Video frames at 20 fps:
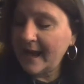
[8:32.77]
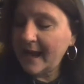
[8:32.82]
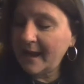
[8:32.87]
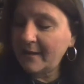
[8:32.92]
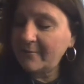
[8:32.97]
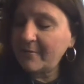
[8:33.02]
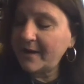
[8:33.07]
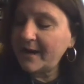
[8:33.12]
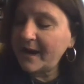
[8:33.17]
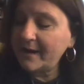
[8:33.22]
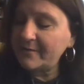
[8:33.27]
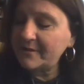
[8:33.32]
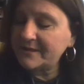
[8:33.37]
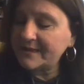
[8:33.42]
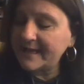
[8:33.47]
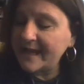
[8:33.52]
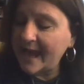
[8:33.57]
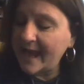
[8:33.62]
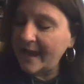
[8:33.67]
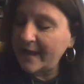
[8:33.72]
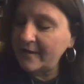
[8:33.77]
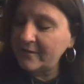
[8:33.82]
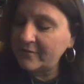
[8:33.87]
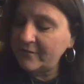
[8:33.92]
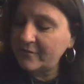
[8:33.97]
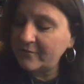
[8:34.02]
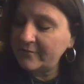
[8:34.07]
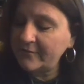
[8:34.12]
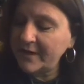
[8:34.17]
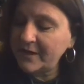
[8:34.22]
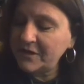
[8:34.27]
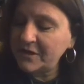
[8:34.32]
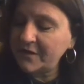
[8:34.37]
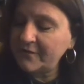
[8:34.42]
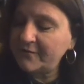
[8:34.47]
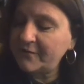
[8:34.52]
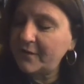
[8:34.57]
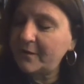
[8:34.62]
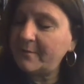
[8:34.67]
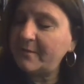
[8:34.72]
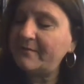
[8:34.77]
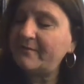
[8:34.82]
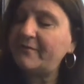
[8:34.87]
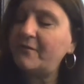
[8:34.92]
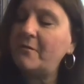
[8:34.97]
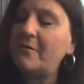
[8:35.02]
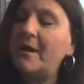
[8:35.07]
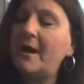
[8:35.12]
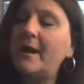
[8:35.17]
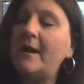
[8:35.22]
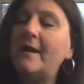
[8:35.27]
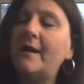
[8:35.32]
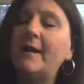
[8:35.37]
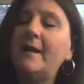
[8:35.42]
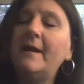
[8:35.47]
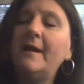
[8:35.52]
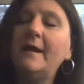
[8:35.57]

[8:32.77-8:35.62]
And what I was reaching for before